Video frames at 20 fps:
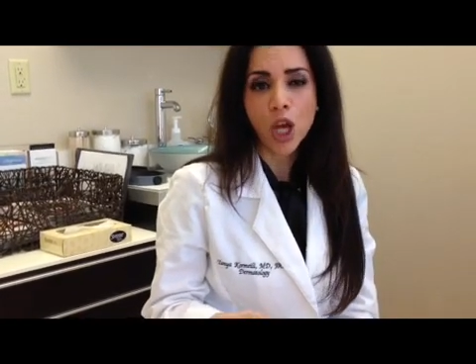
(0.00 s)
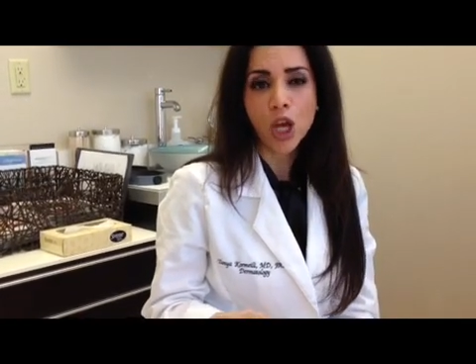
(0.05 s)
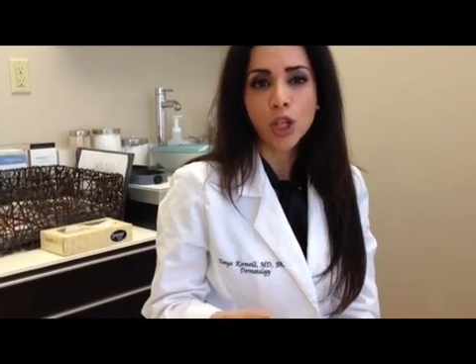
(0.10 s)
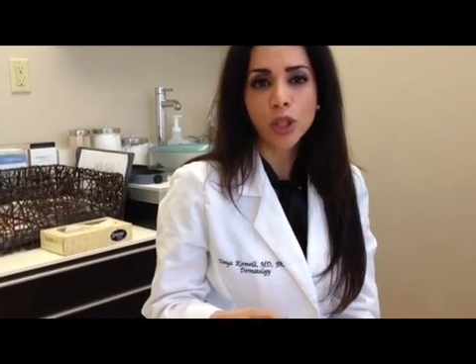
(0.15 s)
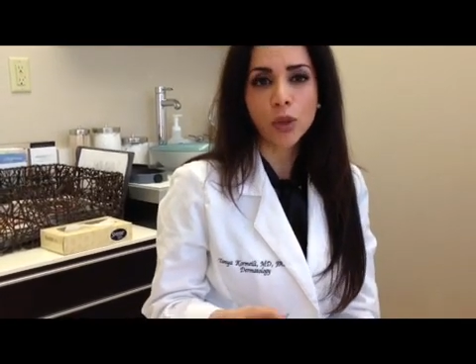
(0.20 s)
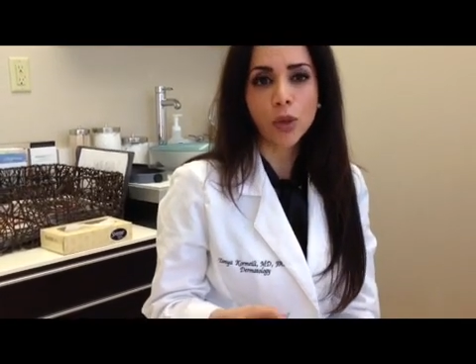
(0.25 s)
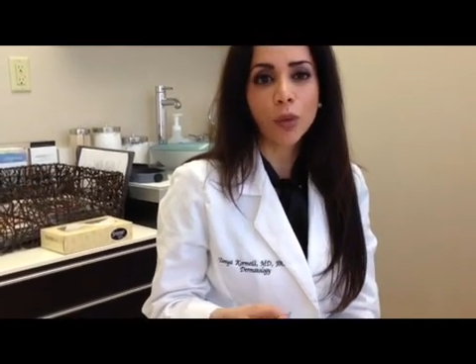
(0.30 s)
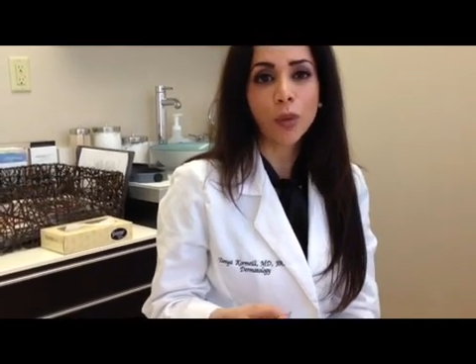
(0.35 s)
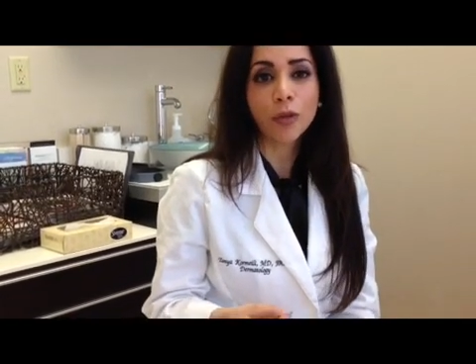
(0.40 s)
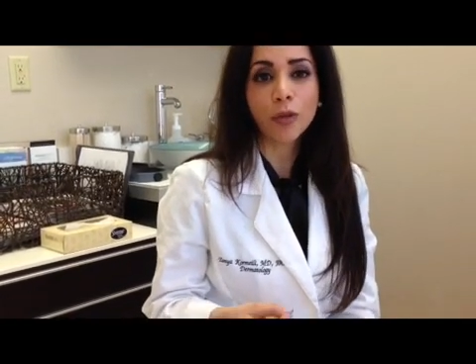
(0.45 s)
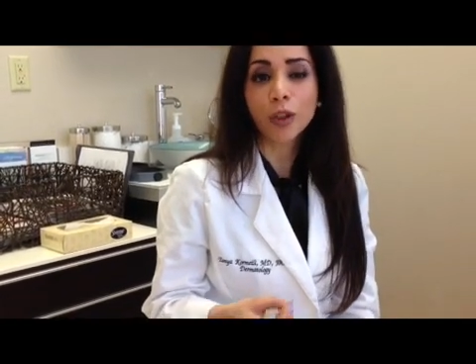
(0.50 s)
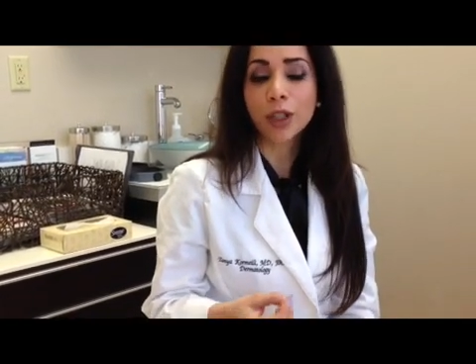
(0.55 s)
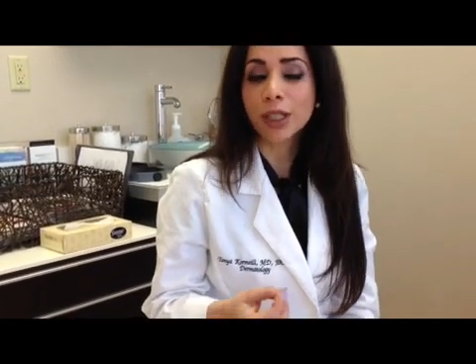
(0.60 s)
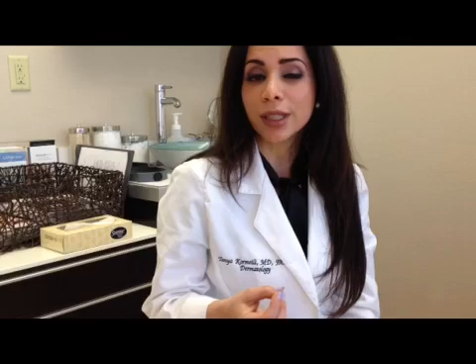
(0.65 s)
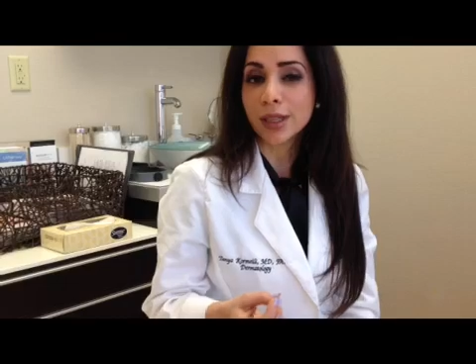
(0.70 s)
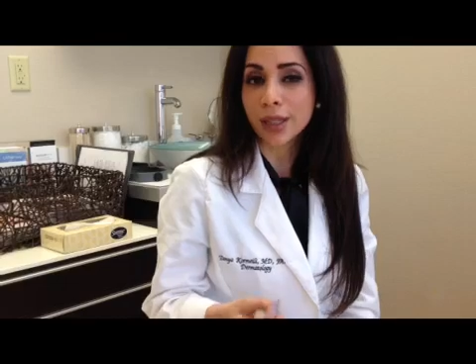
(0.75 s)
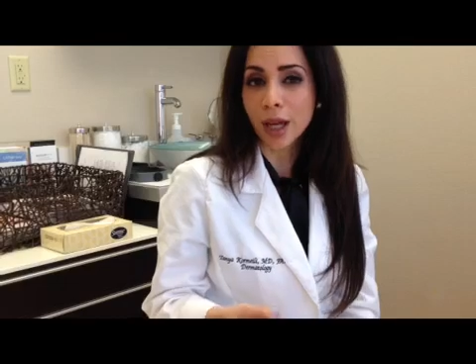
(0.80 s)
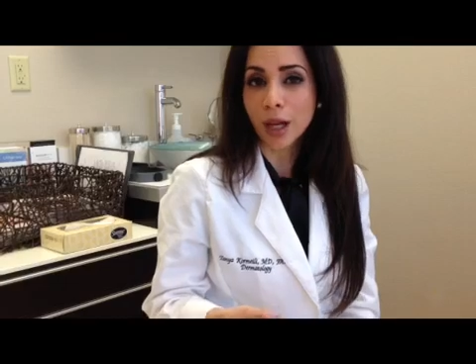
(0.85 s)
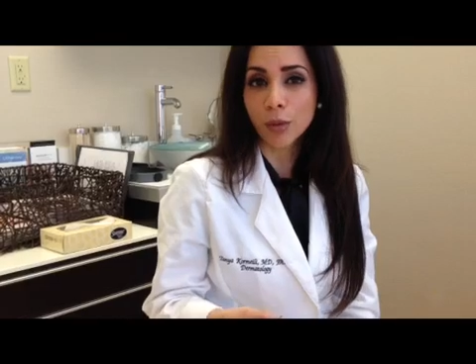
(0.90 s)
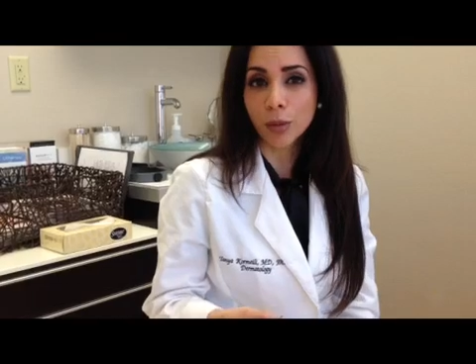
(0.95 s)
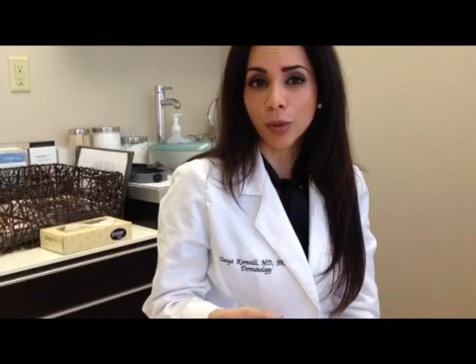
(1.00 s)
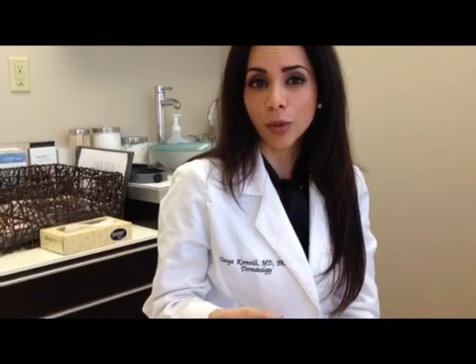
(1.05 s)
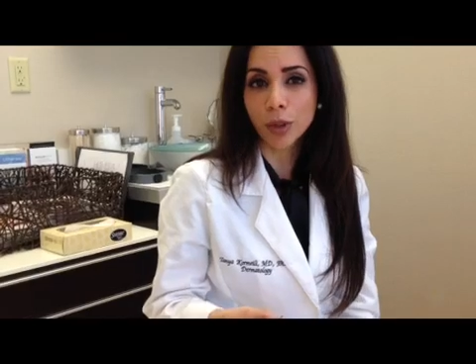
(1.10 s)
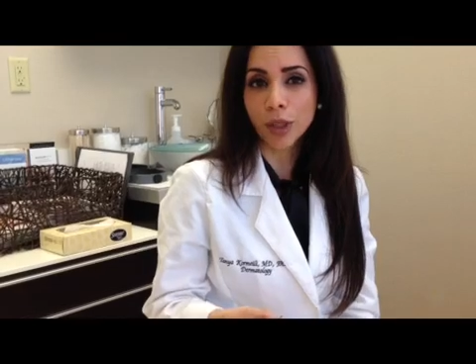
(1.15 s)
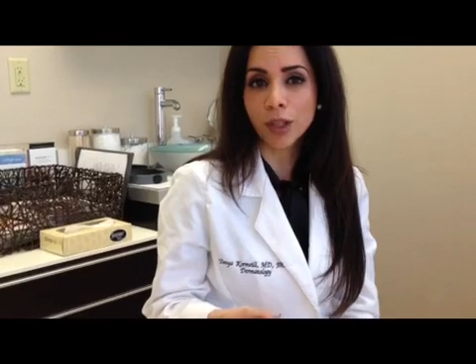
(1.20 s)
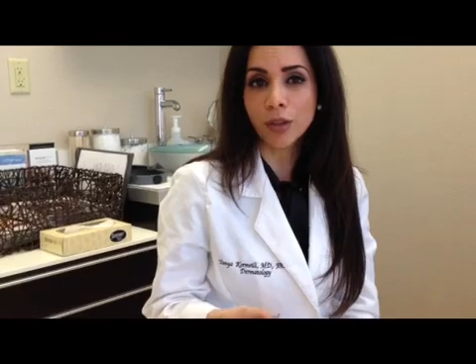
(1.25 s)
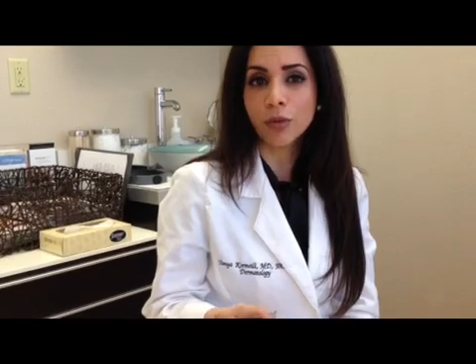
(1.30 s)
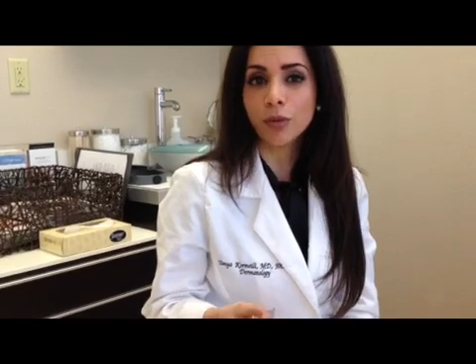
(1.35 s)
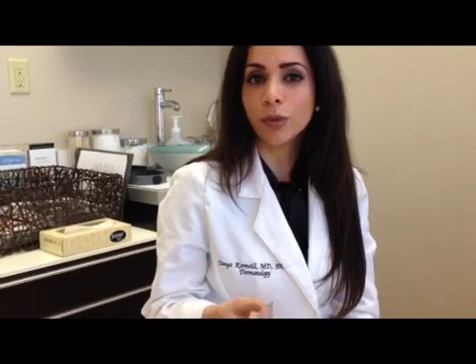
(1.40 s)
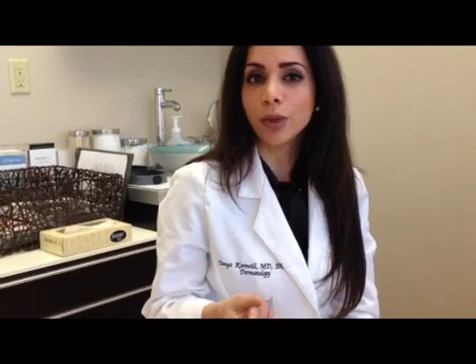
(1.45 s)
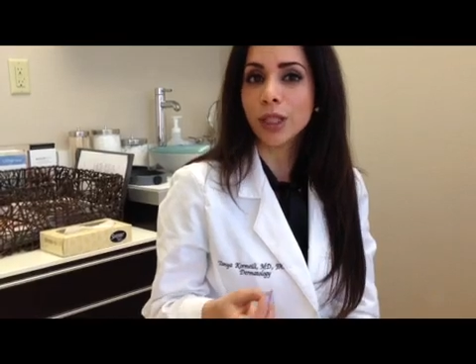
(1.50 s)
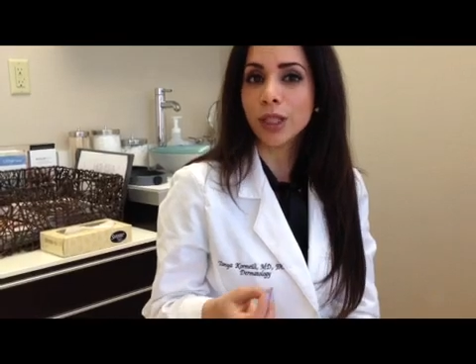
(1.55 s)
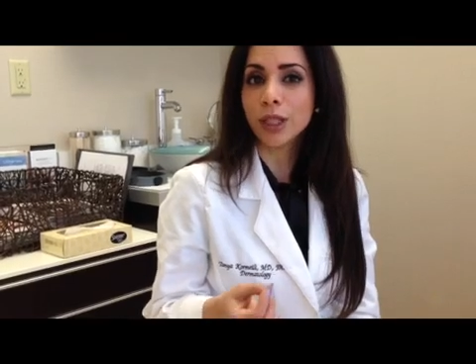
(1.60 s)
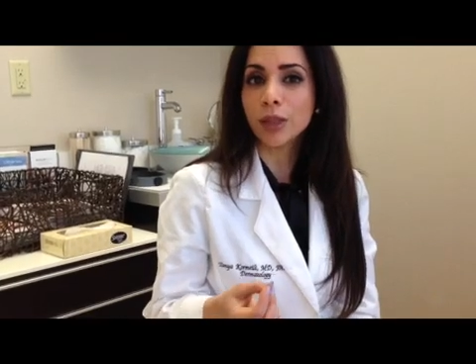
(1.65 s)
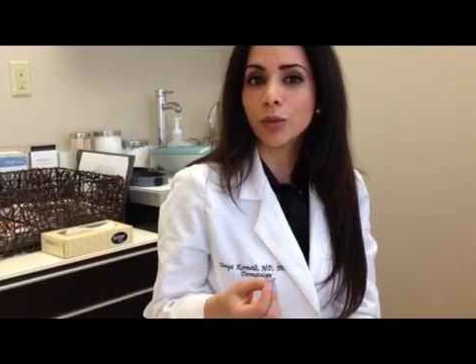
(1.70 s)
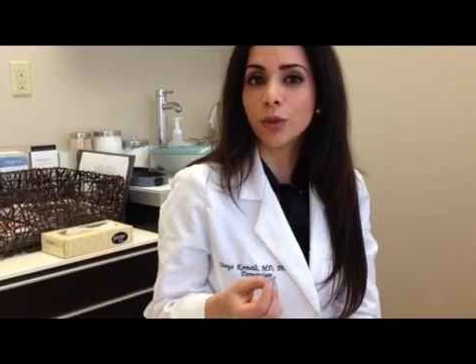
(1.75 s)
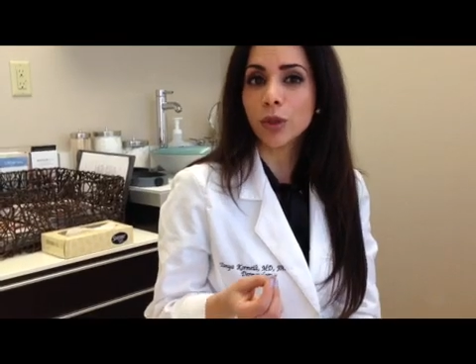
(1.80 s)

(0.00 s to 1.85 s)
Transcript: So for example, if we